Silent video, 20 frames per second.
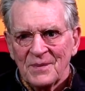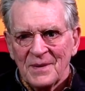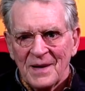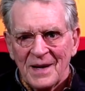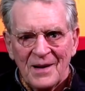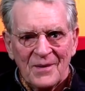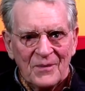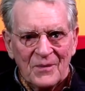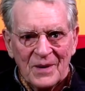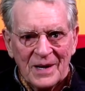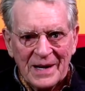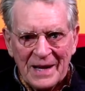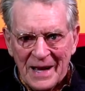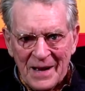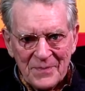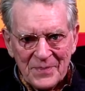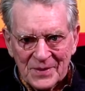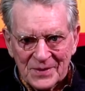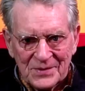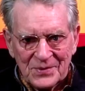how, what
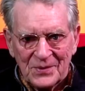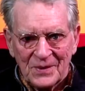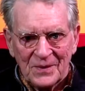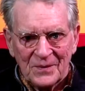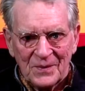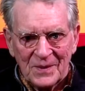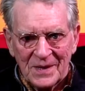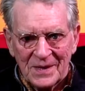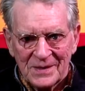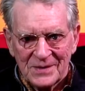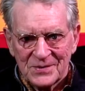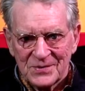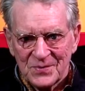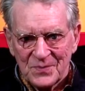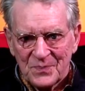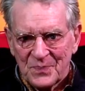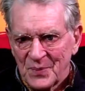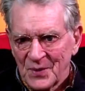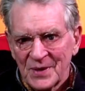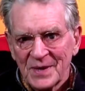happened to it? Where did
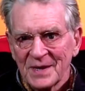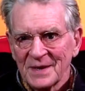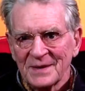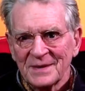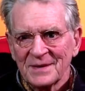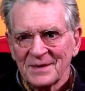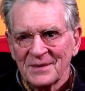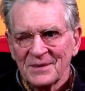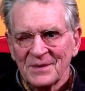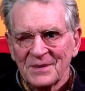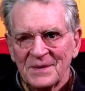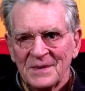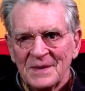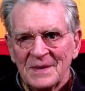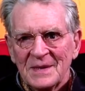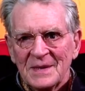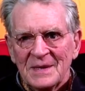you put it, you know?